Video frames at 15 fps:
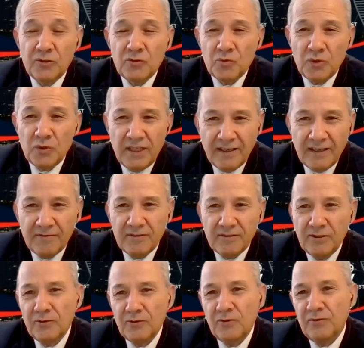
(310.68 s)
because we
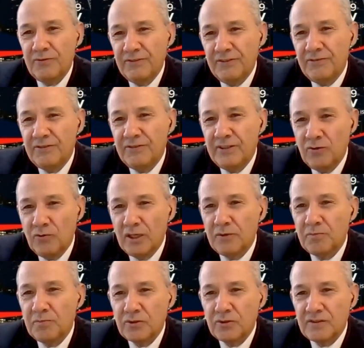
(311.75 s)
have, you know,
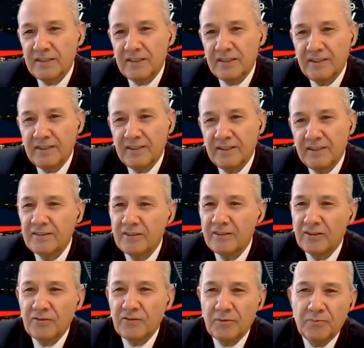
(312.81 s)
51%
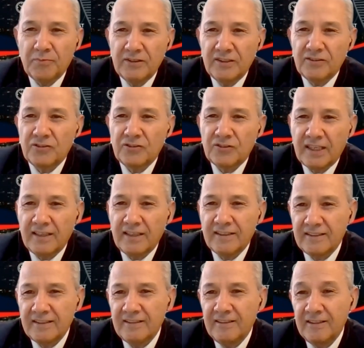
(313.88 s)
of the
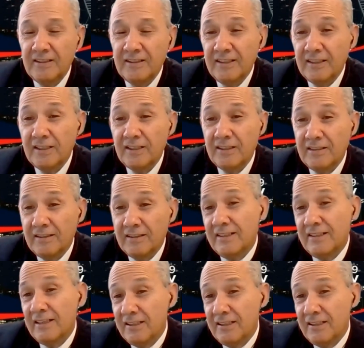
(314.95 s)
society in,